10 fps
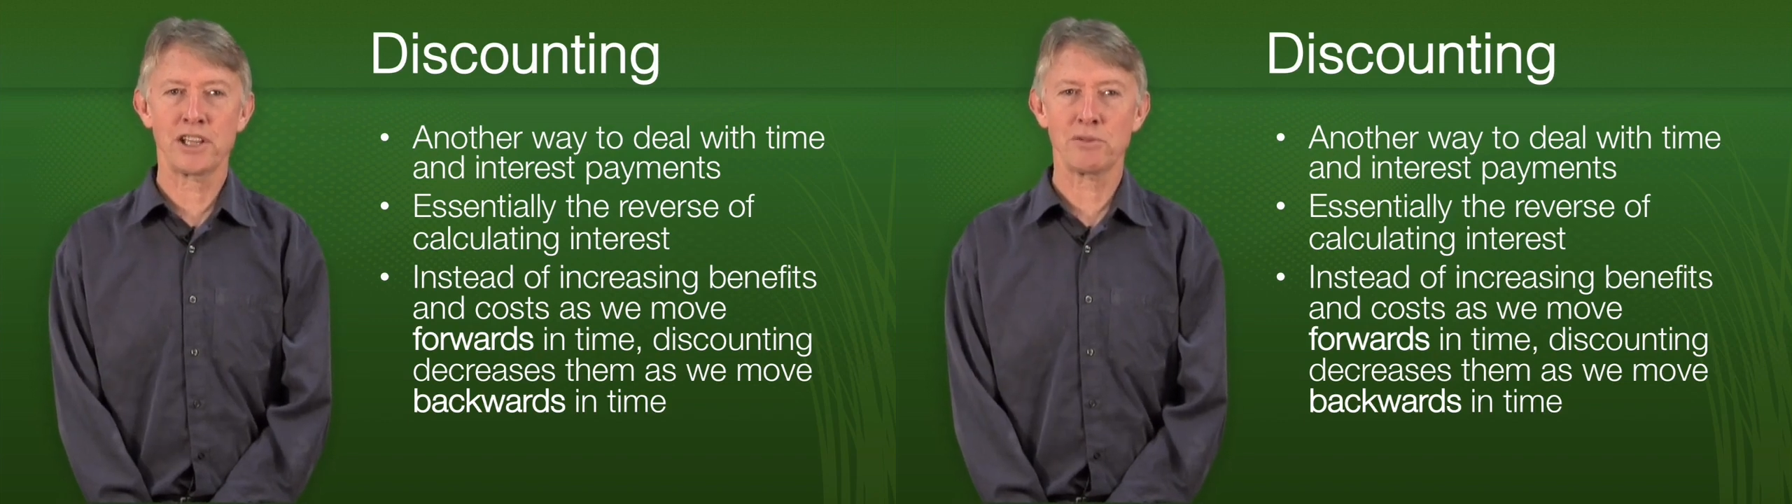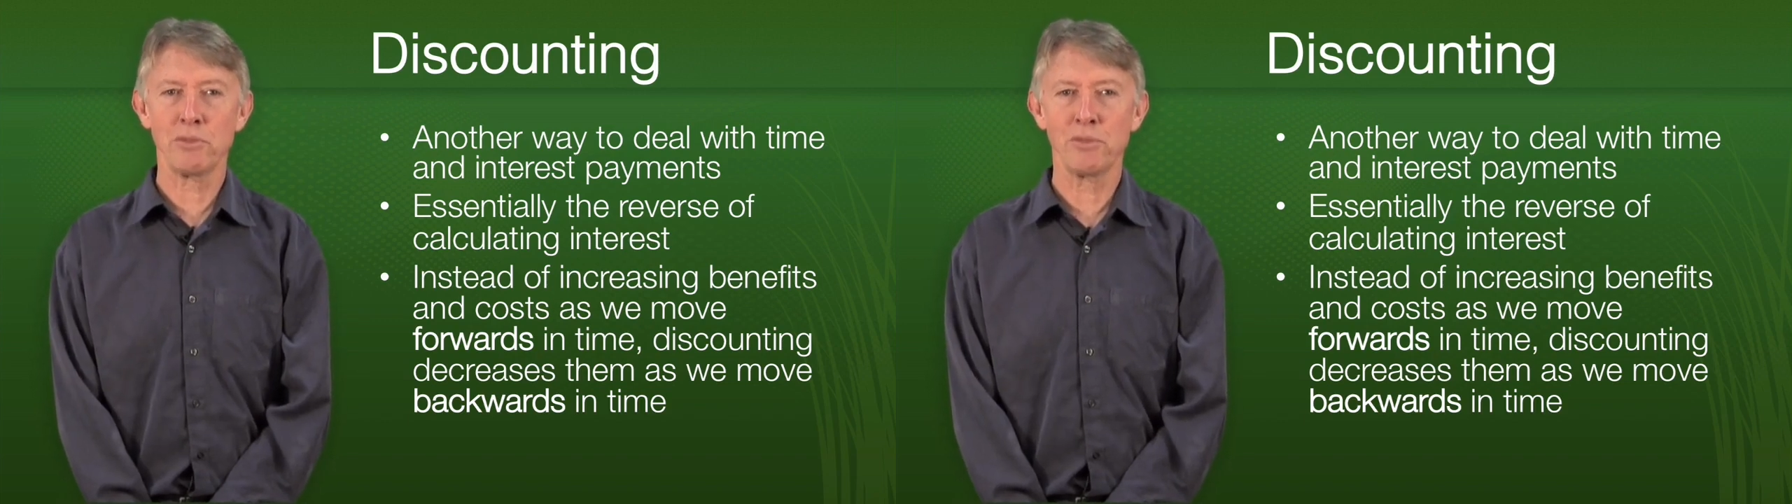
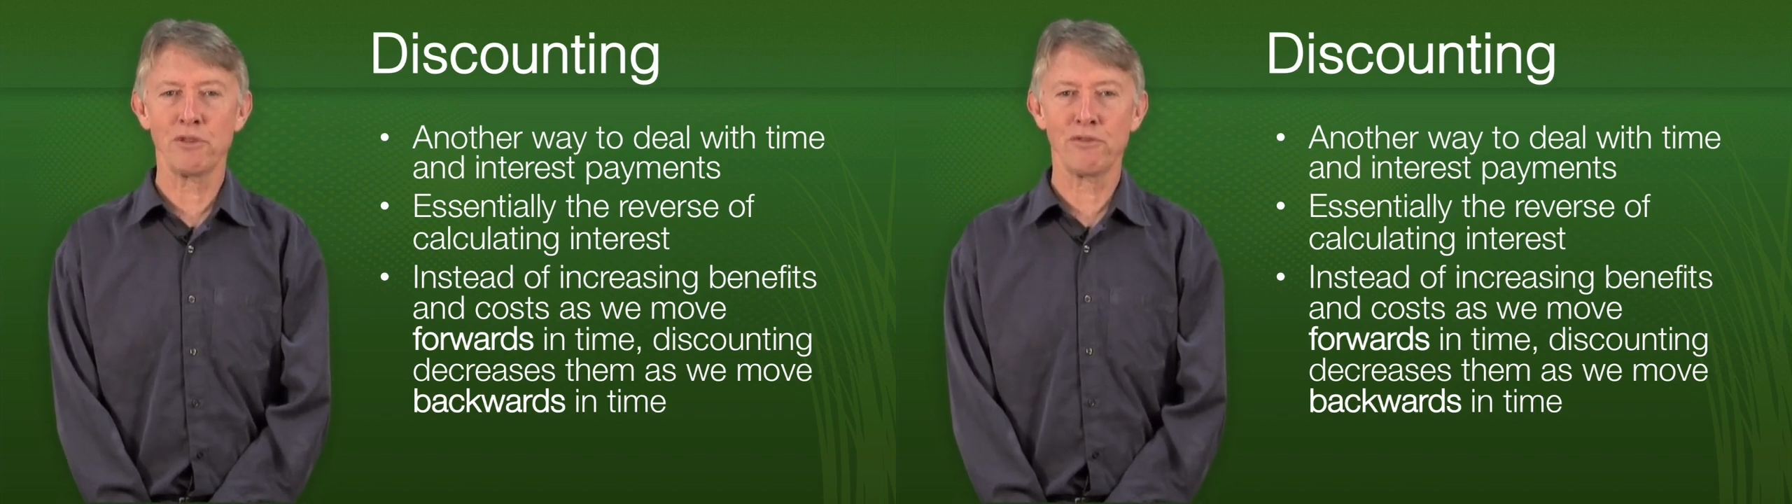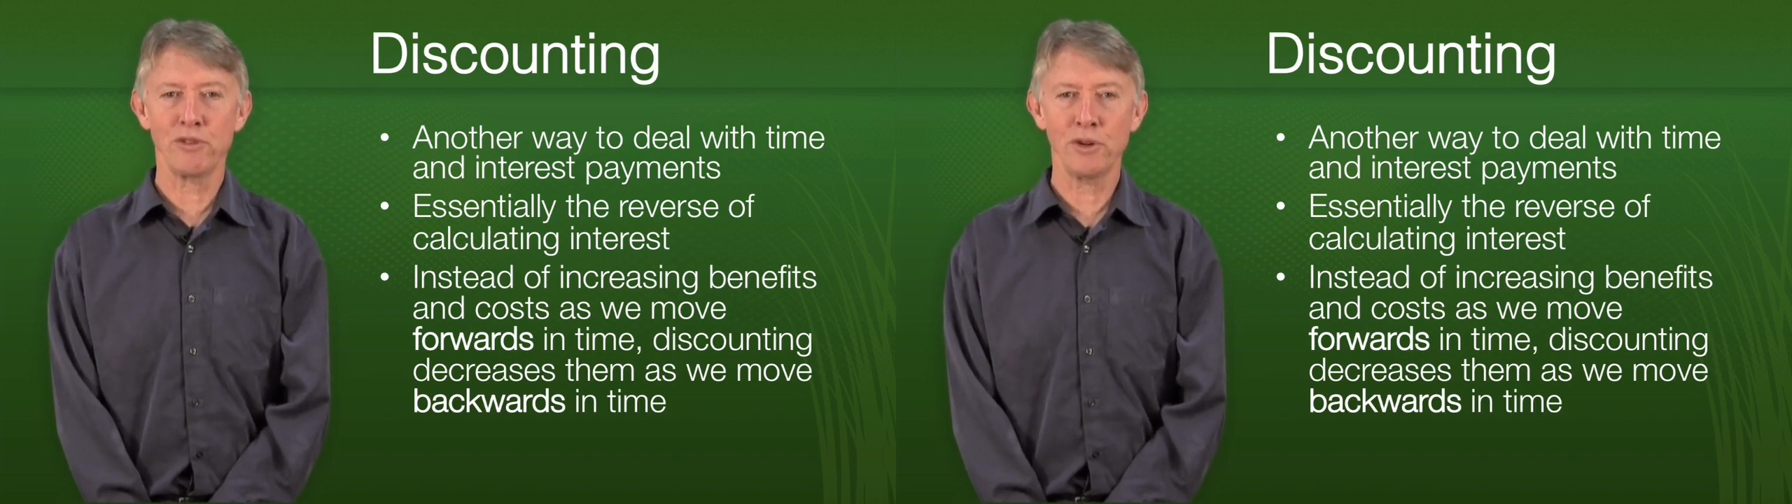as we
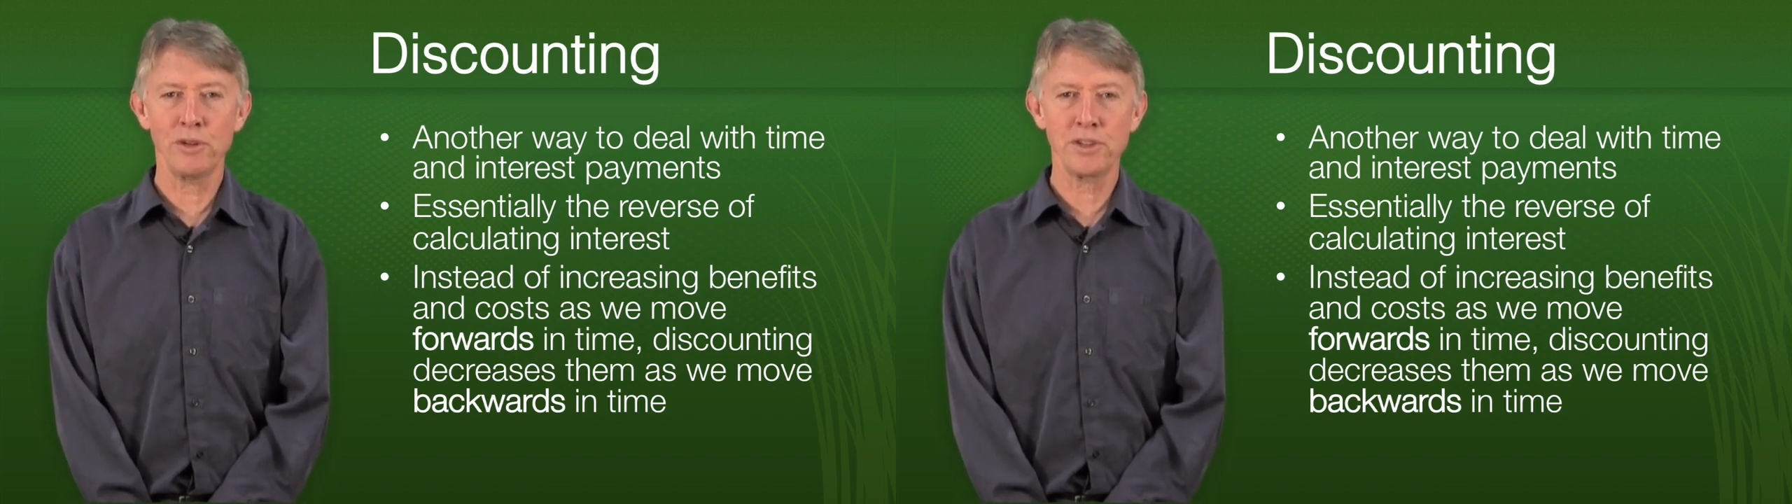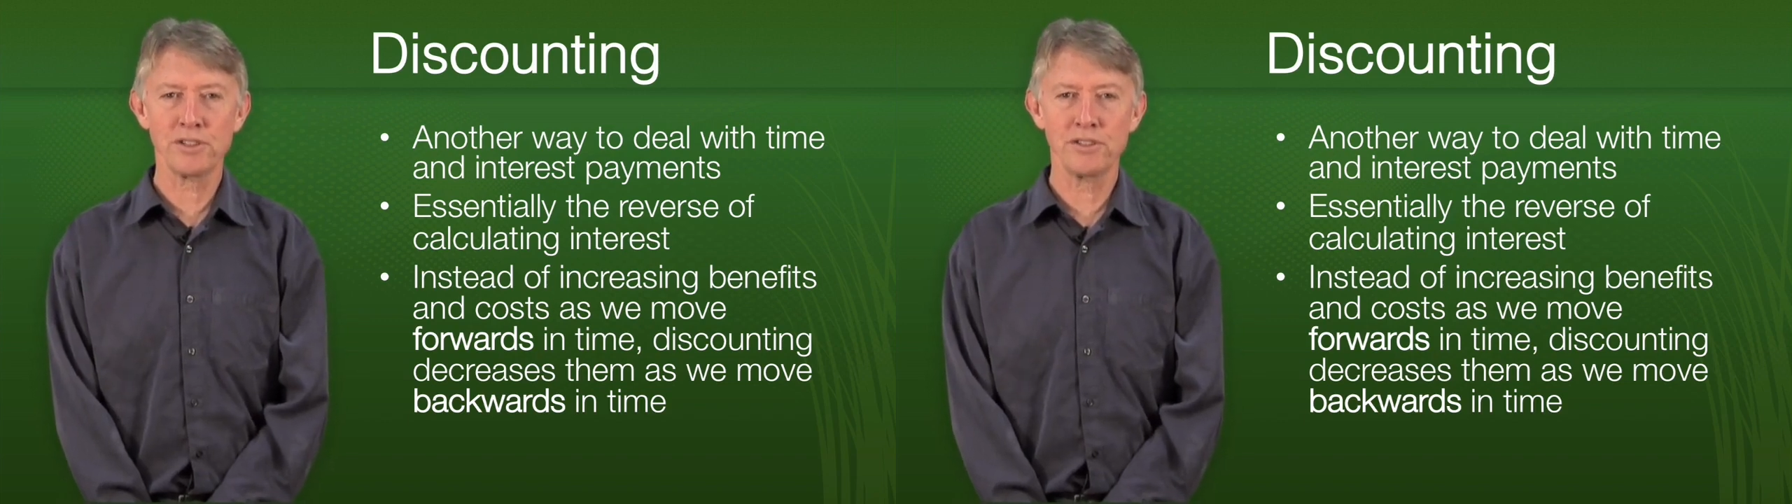move
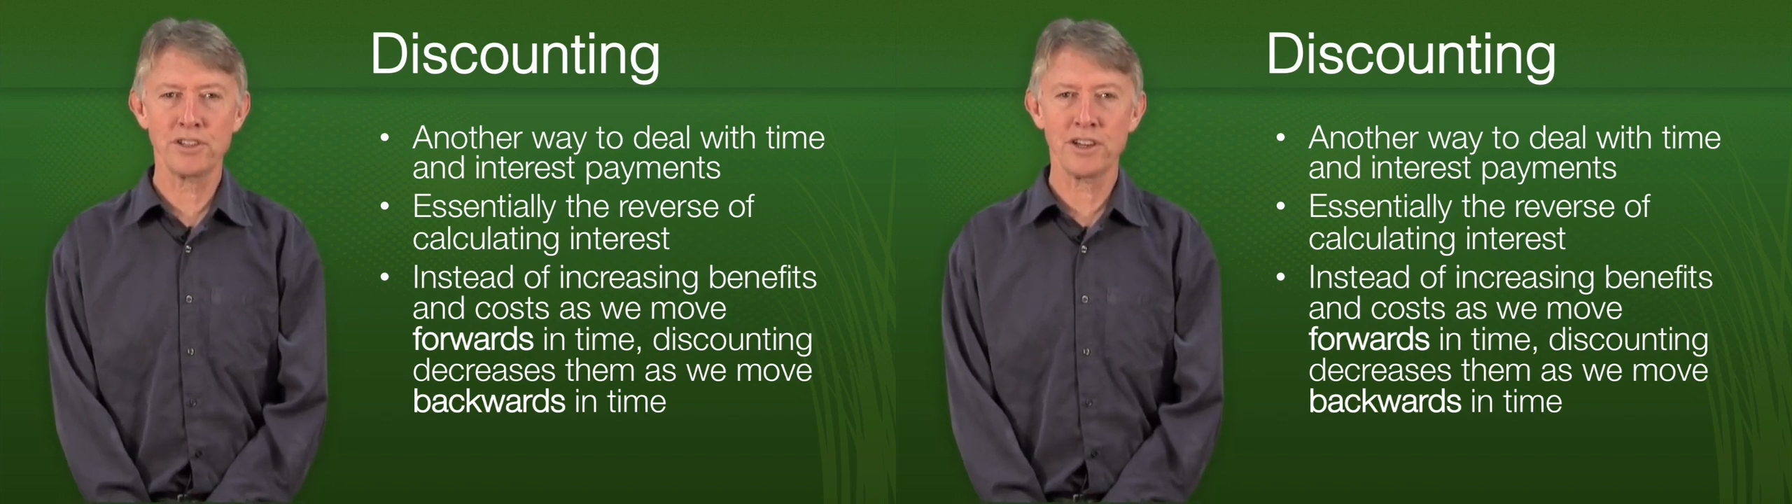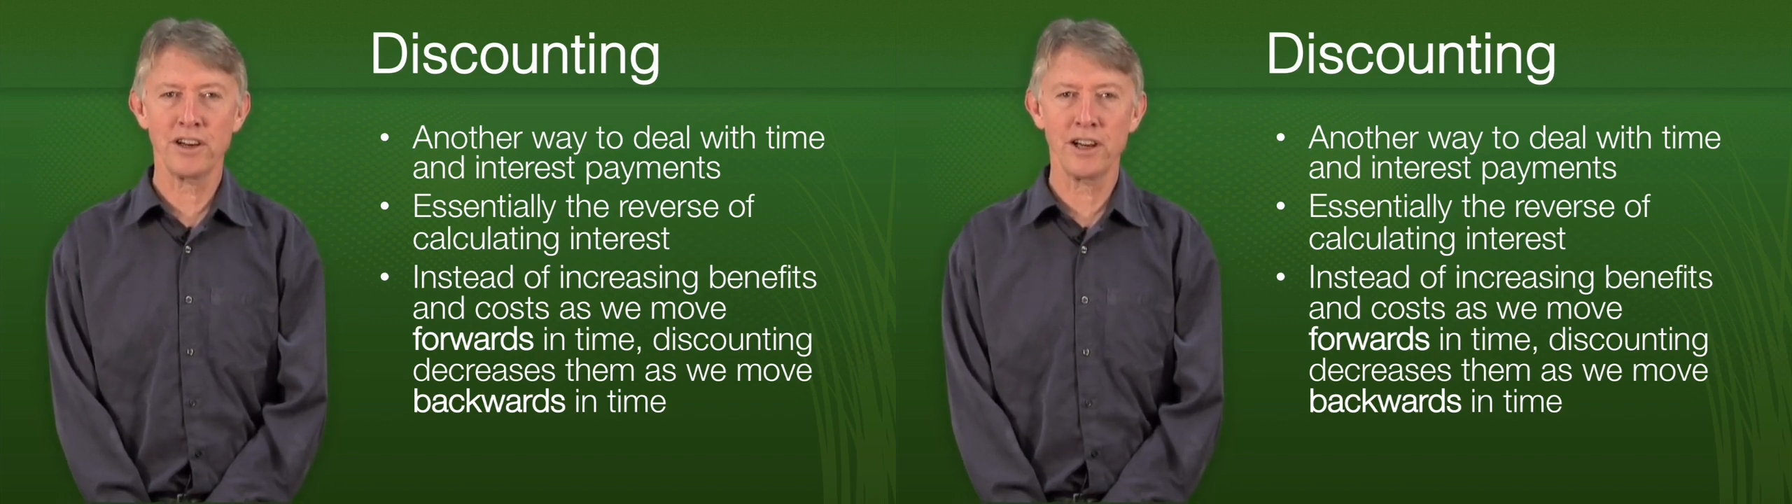forwards through
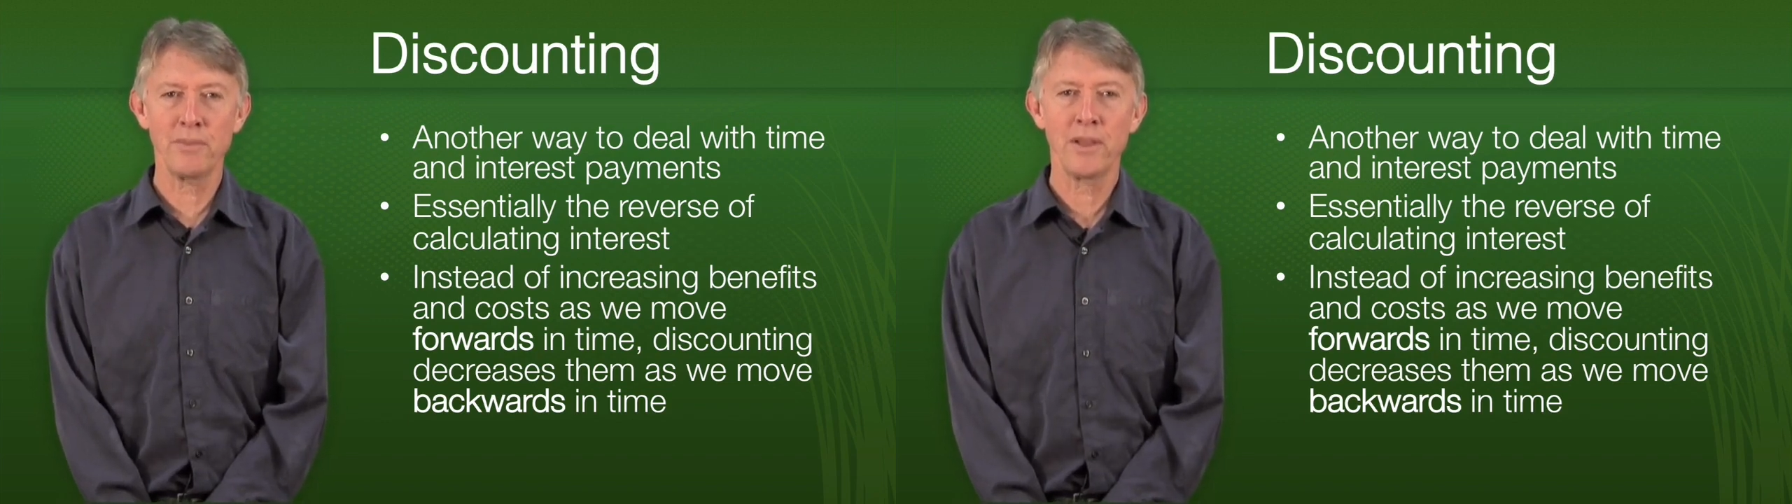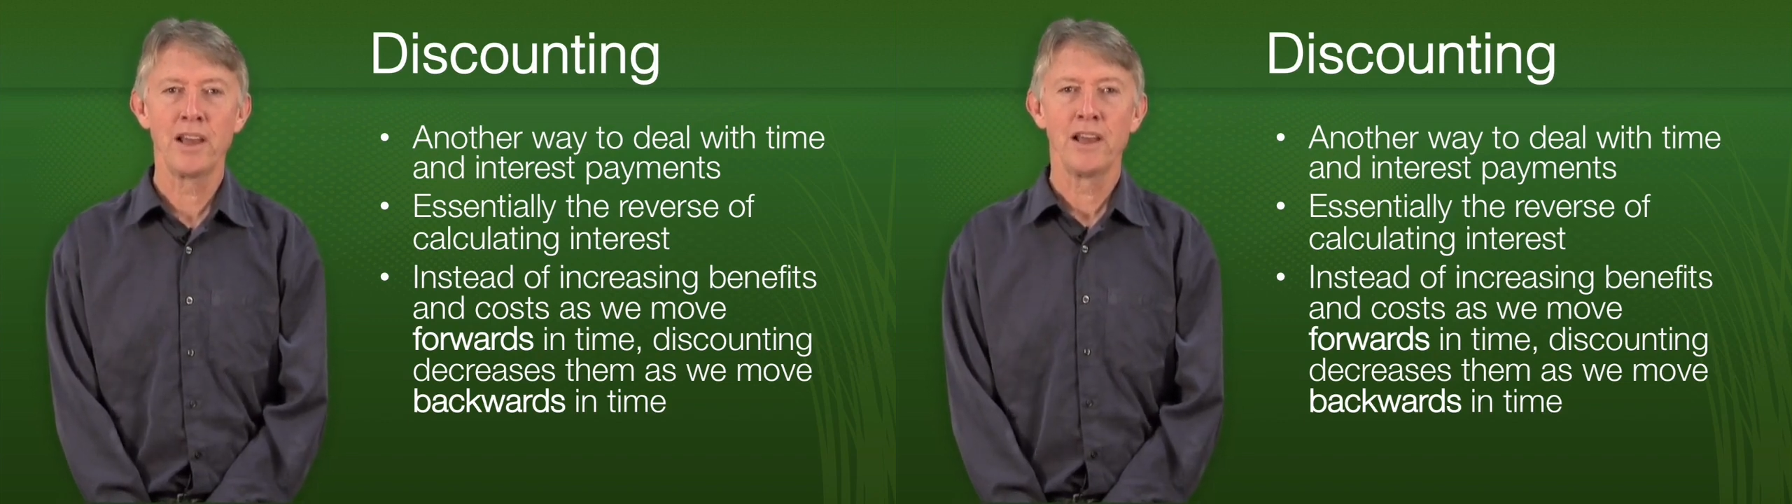time,